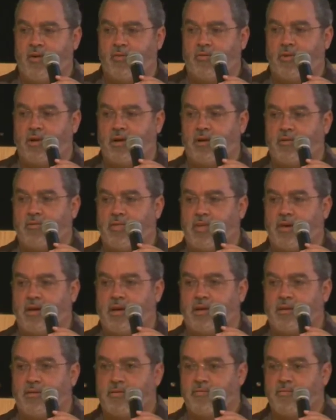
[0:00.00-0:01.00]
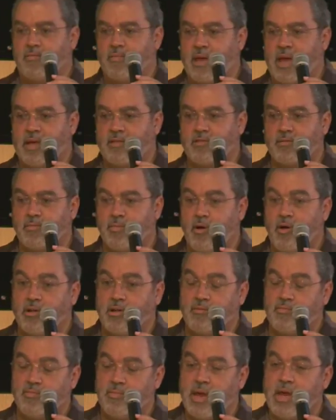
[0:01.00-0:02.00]
where the Panther
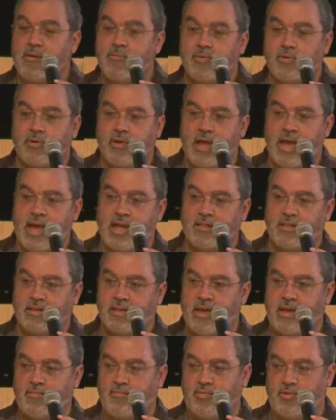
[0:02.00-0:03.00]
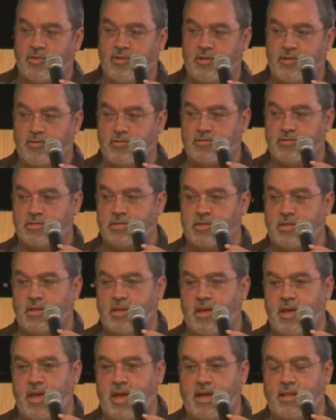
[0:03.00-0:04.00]
Party paper had to get produced
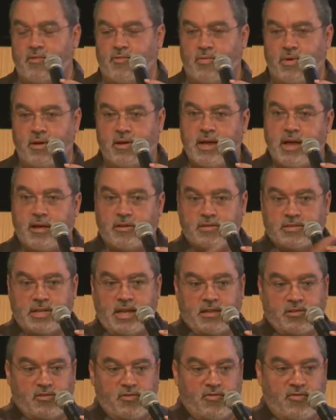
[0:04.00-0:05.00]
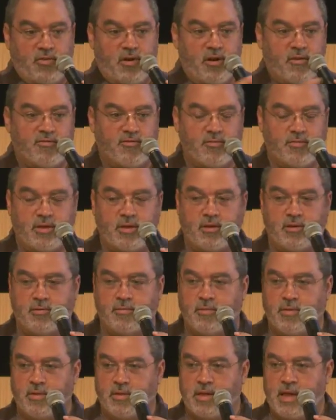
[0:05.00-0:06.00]
at a warehouse not too far from here.
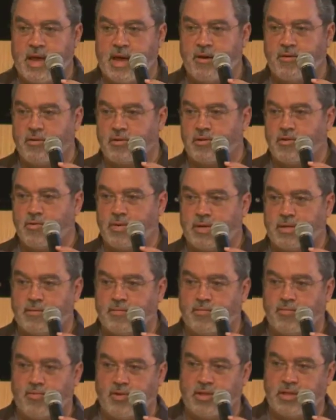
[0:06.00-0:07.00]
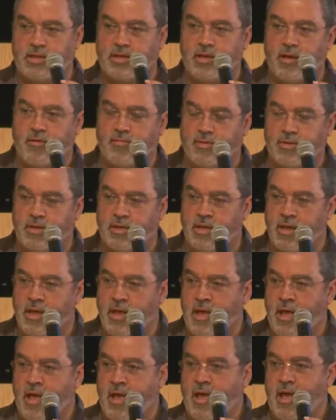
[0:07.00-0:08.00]
The Howard Quinn Printing Company
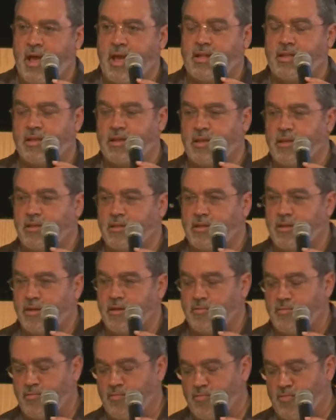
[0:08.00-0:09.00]
had to get uh,